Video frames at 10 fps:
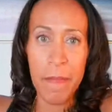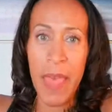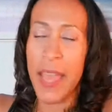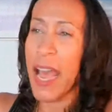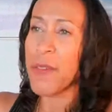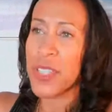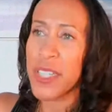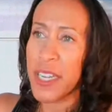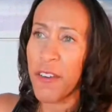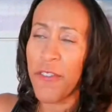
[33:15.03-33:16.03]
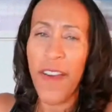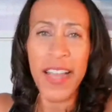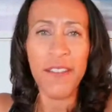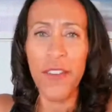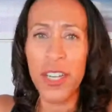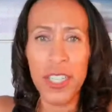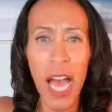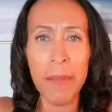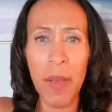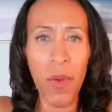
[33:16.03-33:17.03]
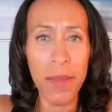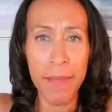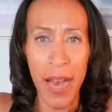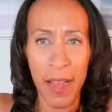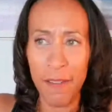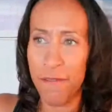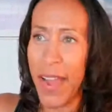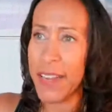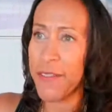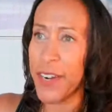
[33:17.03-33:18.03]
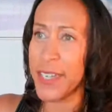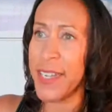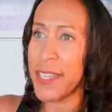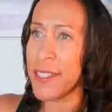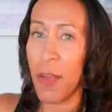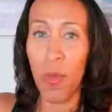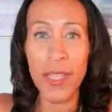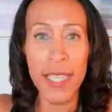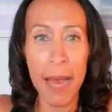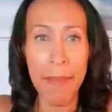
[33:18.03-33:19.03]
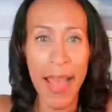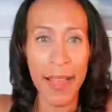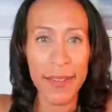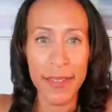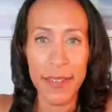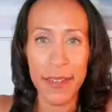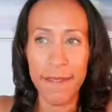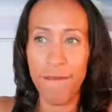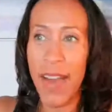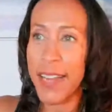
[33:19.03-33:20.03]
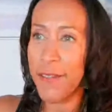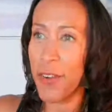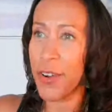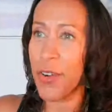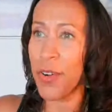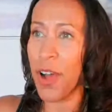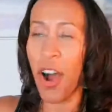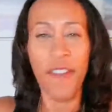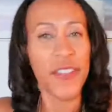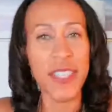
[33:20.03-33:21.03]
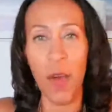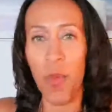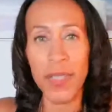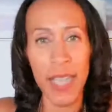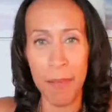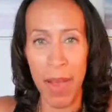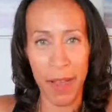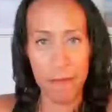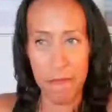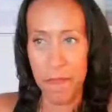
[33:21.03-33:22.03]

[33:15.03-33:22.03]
And I was stuck on fighting for a job that wasn't mine, fighting for a desk that was not mine, fighting for a corner office that was not mine.